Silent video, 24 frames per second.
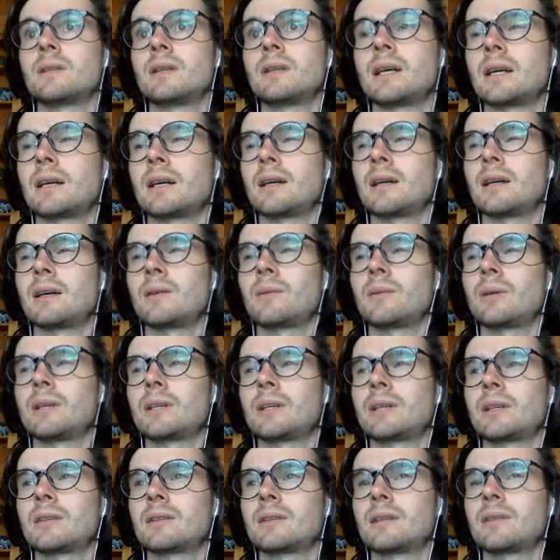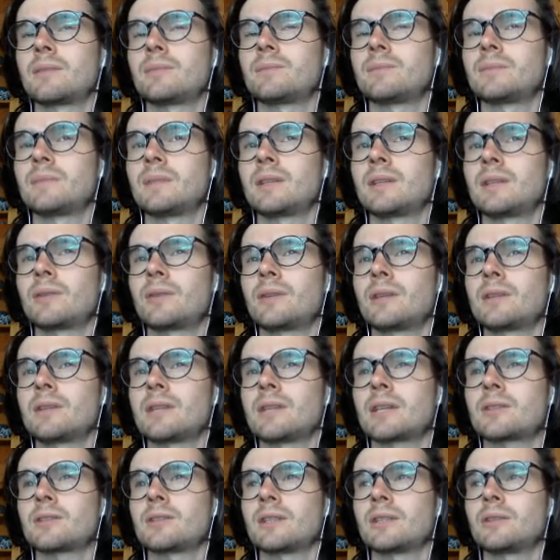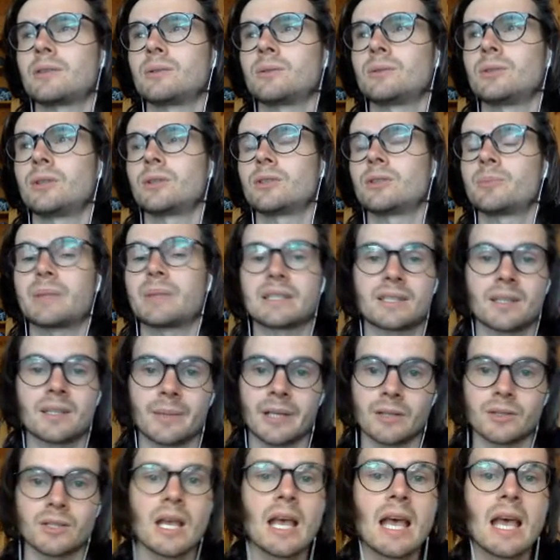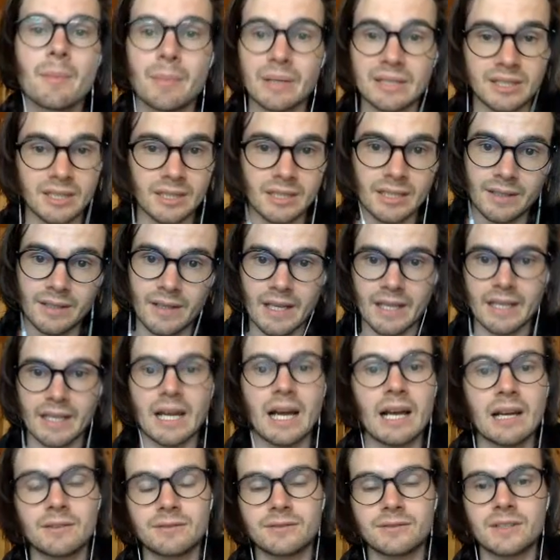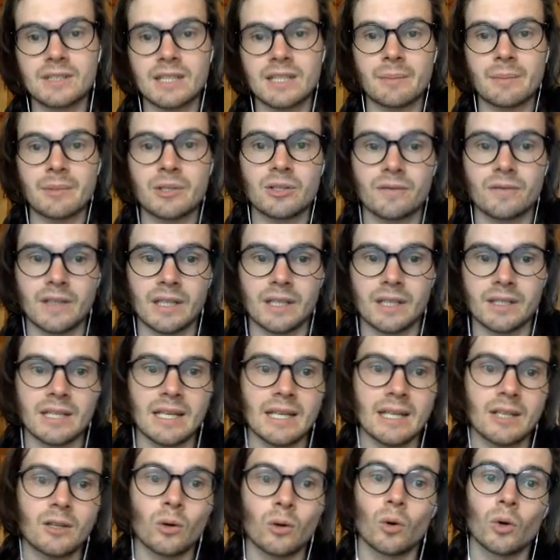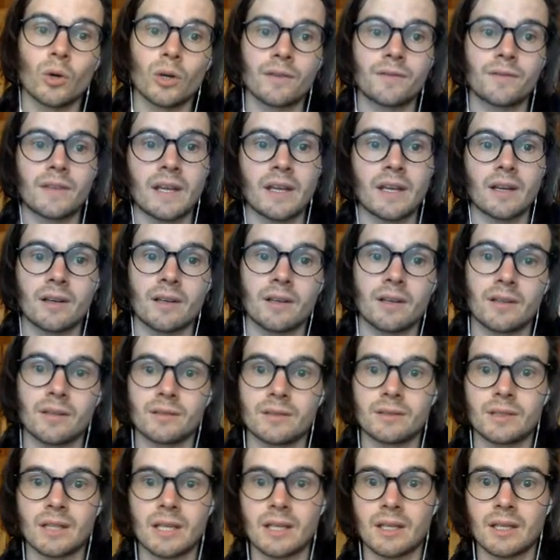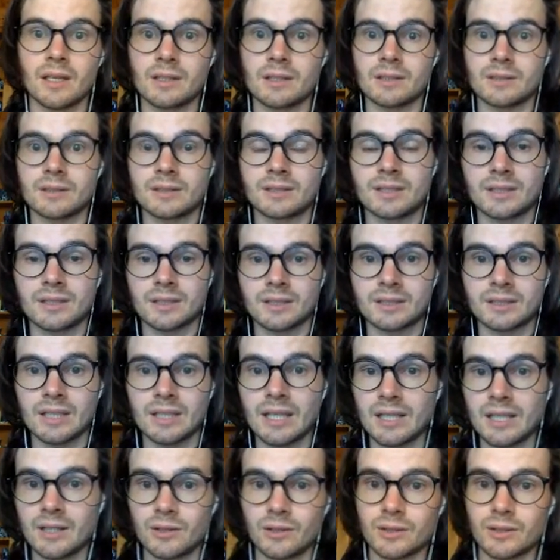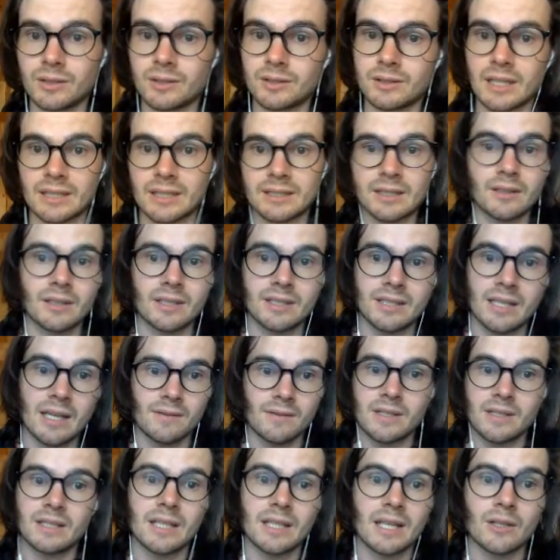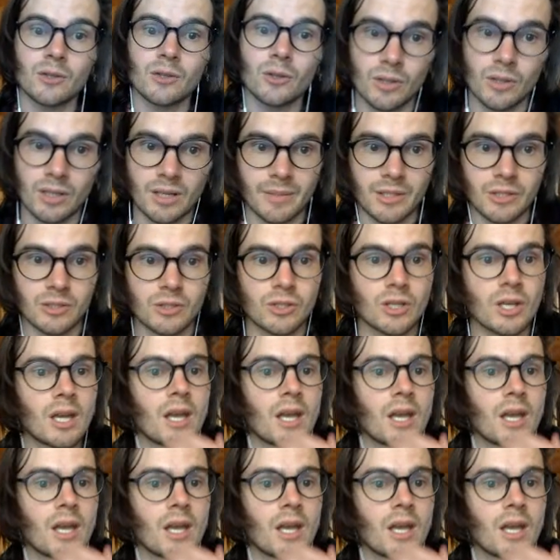Uh, I, I, I, don't think it's actually called dodge, but it's something else. Basically, they can half the damage of any attack, or if they they succeed on dexterity saves, they take no damage.